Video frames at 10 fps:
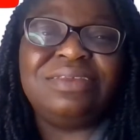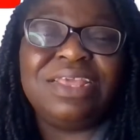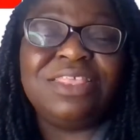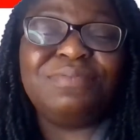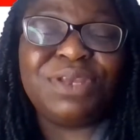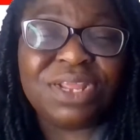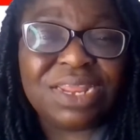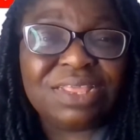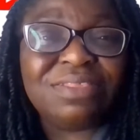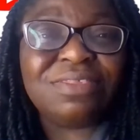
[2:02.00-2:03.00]
in
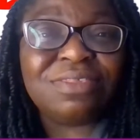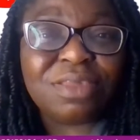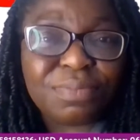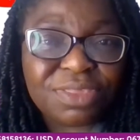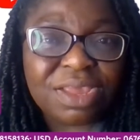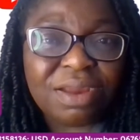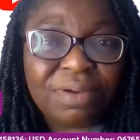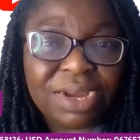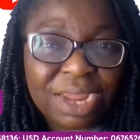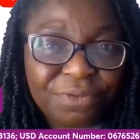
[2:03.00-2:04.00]
sub-Saharan
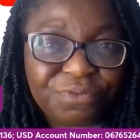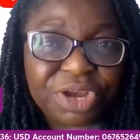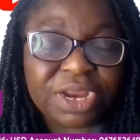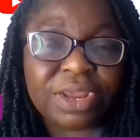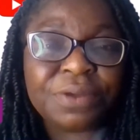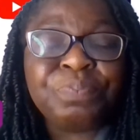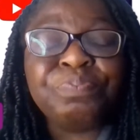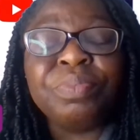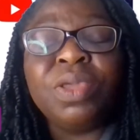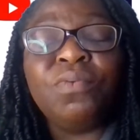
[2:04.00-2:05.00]
Africa, where
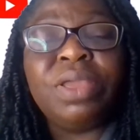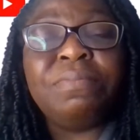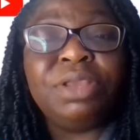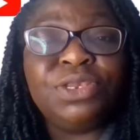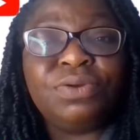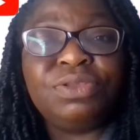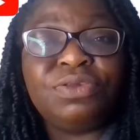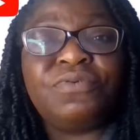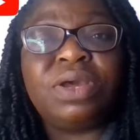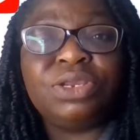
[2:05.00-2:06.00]
majority of our children
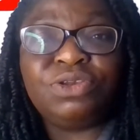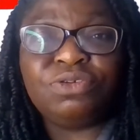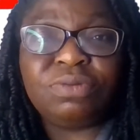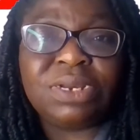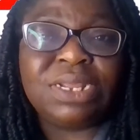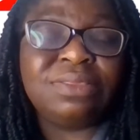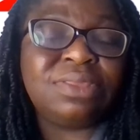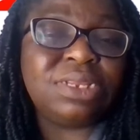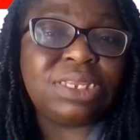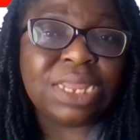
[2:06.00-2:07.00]
are still dying
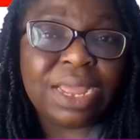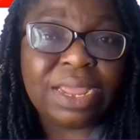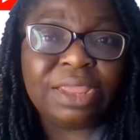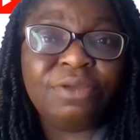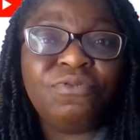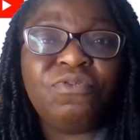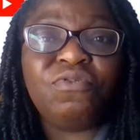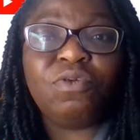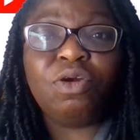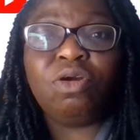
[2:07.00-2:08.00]
from
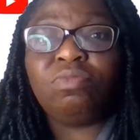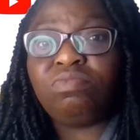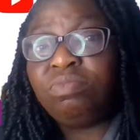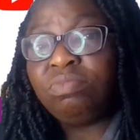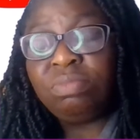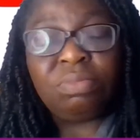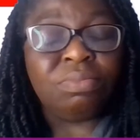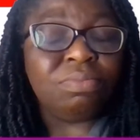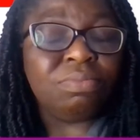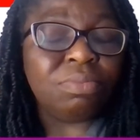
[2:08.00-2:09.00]

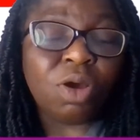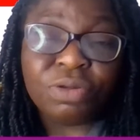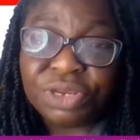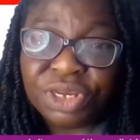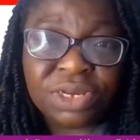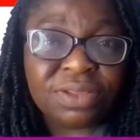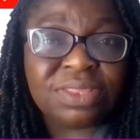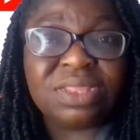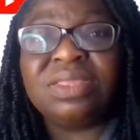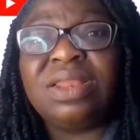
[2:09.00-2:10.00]
conditions that are largely
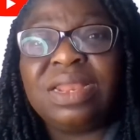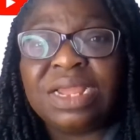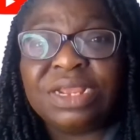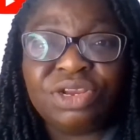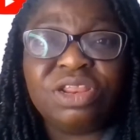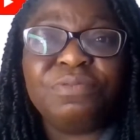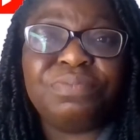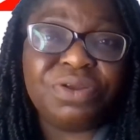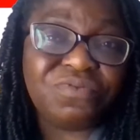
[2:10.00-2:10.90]
preventable